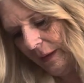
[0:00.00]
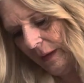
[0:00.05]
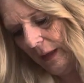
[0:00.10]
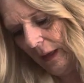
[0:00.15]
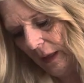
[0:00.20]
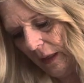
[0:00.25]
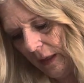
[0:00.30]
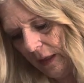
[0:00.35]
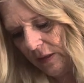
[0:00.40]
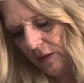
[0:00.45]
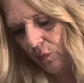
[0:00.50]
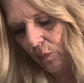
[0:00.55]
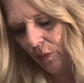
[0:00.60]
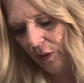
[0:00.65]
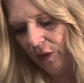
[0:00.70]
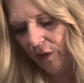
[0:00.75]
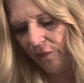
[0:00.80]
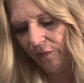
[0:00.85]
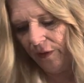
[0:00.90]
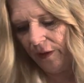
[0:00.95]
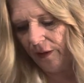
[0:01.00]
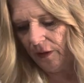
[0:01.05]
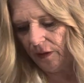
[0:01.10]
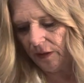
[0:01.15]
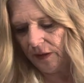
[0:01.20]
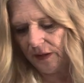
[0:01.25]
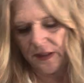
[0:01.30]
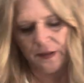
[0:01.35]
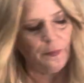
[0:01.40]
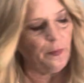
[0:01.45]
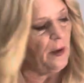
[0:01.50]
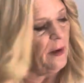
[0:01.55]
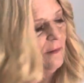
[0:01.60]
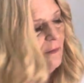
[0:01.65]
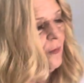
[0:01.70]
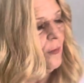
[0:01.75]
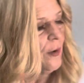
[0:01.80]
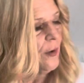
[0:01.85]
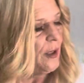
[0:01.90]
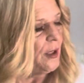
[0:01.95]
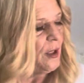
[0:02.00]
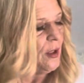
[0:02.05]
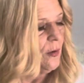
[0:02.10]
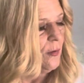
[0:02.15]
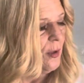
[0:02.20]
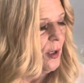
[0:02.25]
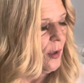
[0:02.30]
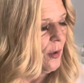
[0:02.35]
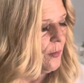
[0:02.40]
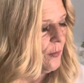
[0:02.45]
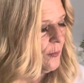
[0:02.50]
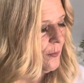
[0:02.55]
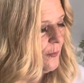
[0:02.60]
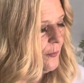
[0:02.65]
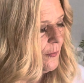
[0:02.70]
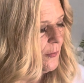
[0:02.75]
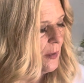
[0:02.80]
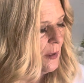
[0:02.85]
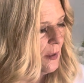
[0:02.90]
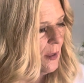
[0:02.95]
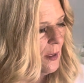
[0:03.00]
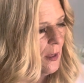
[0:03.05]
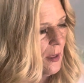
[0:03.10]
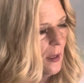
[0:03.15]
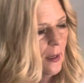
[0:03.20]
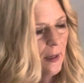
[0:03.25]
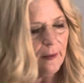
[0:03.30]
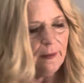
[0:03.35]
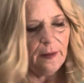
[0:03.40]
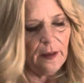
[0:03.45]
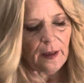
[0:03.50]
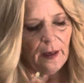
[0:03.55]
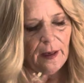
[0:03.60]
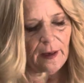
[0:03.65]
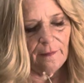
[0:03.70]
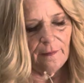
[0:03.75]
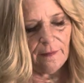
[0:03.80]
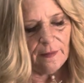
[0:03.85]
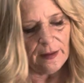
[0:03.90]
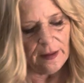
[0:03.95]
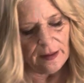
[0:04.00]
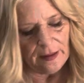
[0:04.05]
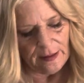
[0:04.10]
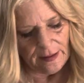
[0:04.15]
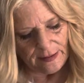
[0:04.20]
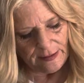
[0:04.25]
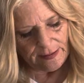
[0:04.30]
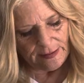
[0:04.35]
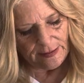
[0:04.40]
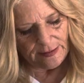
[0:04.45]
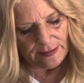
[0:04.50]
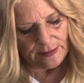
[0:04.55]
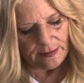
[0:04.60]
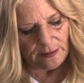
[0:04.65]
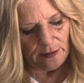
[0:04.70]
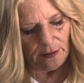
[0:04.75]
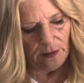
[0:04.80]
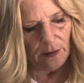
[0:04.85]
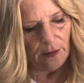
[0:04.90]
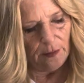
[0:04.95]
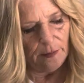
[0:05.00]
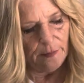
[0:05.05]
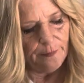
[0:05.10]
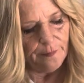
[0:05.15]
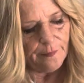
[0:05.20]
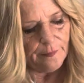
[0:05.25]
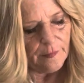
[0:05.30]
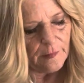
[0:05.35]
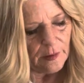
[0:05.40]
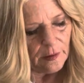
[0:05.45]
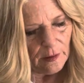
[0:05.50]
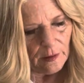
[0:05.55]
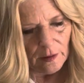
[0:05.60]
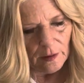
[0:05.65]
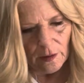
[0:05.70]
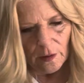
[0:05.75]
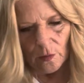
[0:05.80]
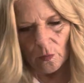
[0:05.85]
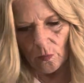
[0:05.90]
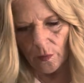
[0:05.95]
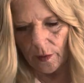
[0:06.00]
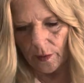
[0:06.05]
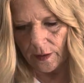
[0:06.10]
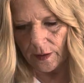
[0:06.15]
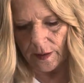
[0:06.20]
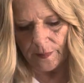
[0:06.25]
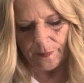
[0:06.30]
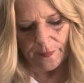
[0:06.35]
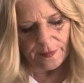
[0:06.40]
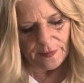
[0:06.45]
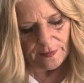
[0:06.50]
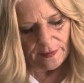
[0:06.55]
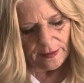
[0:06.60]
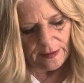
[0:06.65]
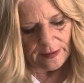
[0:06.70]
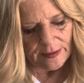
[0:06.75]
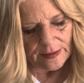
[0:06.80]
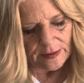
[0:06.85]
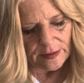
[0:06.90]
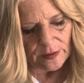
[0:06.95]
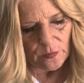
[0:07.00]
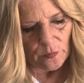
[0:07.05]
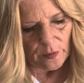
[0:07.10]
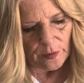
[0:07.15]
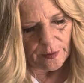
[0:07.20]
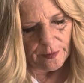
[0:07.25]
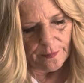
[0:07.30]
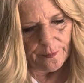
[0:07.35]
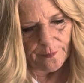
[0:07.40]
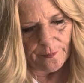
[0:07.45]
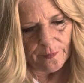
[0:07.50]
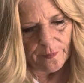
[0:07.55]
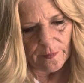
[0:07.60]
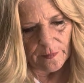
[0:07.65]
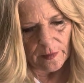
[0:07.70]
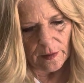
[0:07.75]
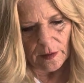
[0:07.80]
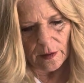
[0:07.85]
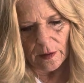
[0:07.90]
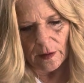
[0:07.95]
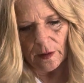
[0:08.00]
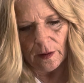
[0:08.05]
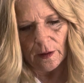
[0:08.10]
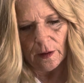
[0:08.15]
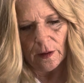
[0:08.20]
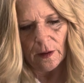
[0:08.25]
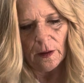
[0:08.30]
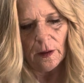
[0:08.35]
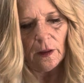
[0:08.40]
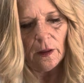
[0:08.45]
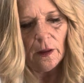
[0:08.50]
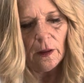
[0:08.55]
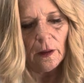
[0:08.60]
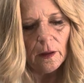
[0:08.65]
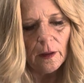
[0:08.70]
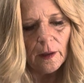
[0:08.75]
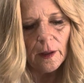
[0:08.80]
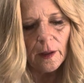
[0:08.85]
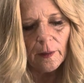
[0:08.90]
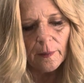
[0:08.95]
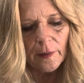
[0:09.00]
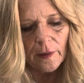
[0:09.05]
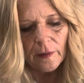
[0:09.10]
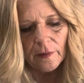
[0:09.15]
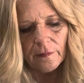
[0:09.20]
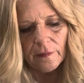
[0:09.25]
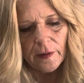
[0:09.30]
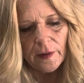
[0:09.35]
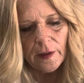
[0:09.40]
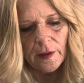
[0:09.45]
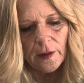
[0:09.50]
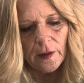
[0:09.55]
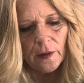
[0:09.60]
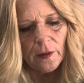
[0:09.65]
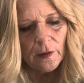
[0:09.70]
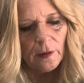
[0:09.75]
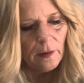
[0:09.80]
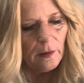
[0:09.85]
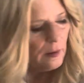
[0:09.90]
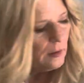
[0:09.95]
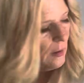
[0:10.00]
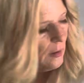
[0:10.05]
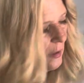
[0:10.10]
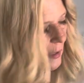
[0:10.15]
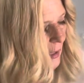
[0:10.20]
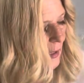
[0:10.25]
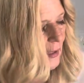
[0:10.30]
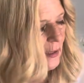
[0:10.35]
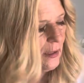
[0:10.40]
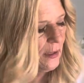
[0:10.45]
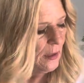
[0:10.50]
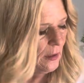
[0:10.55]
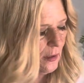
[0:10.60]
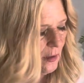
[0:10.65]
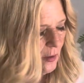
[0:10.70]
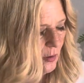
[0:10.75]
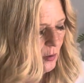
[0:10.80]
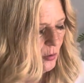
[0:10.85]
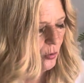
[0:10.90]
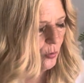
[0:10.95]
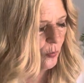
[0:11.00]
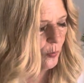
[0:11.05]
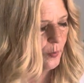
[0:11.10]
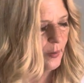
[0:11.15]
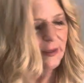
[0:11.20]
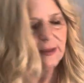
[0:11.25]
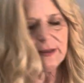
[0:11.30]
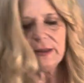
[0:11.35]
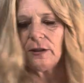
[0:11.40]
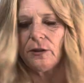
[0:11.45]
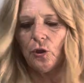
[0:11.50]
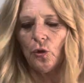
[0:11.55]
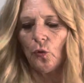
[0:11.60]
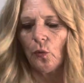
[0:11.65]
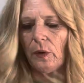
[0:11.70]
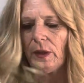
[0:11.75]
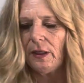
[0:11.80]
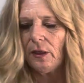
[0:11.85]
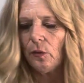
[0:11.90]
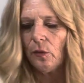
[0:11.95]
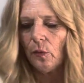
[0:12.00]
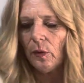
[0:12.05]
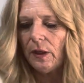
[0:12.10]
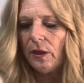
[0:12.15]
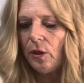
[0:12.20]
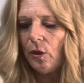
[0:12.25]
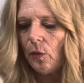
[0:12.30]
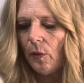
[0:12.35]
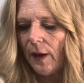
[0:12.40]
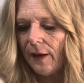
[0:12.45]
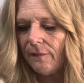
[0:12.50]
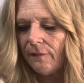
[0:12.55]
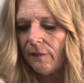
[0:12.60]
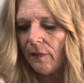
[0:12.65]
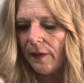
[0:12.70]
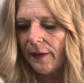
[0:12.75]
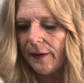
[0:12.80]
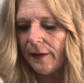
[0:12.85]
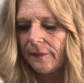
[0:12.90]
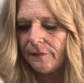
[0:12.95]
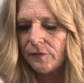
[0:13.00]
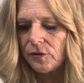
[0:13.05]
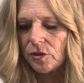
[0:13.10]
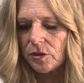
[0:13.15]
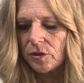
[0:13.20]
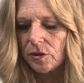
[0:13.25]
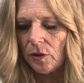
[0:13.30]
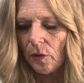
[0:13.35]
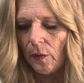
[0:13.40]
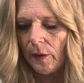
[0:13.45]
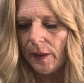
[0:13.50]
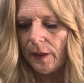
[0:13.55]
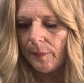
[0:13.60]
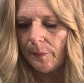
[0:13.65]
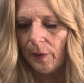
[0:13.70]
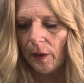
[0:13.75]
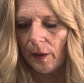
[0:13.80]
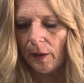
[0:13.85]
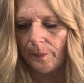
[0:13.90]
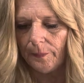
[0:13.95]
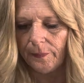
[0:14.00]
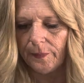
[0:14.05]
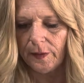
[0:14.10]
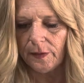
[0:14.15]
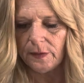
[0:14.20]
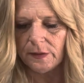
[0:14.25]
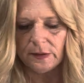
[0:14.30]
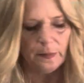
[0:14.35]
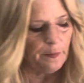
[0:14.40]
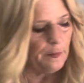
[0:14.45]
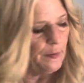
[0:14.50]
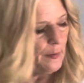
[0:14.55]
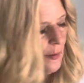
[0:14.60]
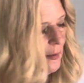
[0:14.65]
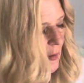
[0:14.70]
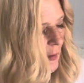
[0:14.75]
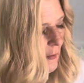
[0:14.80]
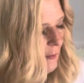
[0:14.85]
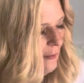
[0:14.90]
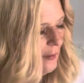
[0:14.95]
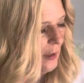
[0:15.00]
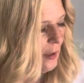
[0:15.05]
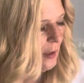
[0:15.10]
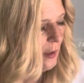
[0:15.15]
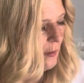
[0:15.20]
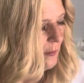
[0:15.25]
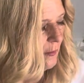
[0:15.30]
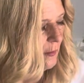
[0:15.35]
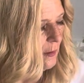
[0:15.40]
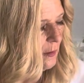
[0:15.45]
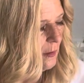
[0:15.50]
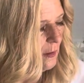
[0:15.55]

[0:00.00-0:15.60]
yeah, because when you find a good spot for it, you know. And then I have this. Where did I put this one? How about over here? Any little pieces of greenery you have left, just go ahead and pop those in there.